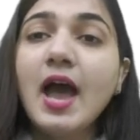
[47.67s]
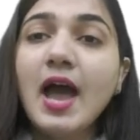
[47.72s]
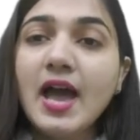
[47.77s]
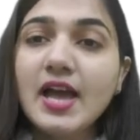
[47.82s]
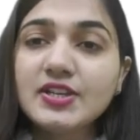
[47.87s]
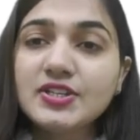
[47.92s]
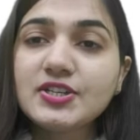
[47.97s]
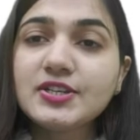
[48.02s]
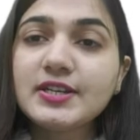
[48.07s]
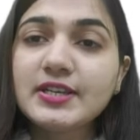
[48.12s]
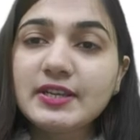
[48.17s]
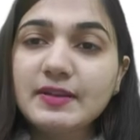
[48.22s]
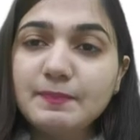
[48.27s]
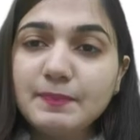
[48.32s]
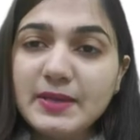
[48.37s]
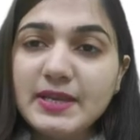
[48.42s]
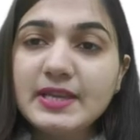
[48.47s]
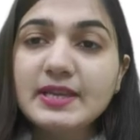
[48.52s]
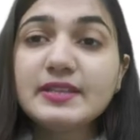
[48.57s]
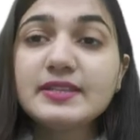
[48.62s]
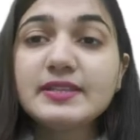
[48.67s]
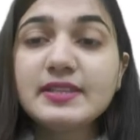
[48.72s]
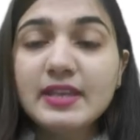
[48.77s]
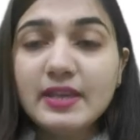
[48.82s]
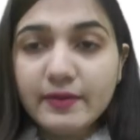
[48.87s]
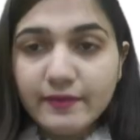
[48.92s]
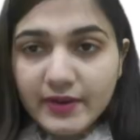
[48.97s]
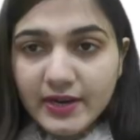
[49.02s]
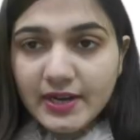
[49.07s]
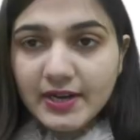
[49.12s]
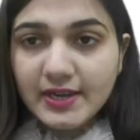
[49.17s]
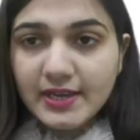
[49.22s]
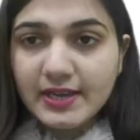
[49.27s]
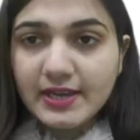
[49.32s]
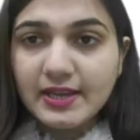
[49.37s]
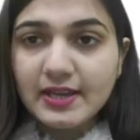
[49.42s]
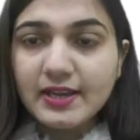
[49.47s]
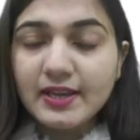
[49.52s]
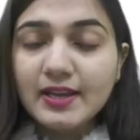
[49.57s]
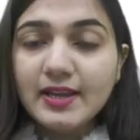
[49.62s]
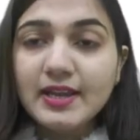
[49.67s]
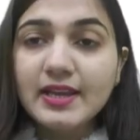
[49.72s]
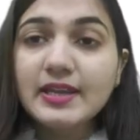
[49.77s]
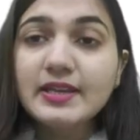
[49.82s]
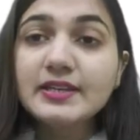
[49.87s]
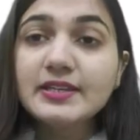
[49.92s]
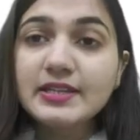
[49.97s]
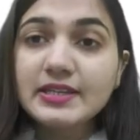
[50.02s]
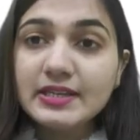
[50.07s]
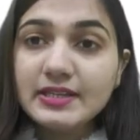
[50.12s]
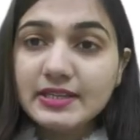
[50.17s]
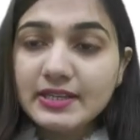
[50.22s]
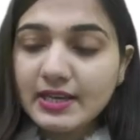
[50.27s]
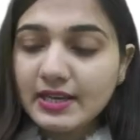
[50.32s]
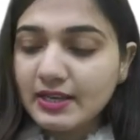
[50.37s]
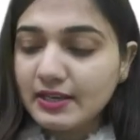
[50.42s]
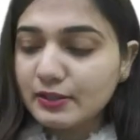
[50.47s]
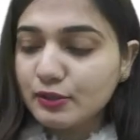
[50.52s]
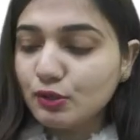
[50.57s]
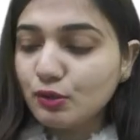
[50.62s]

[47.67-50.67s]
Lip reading: HDP CVD, in detail.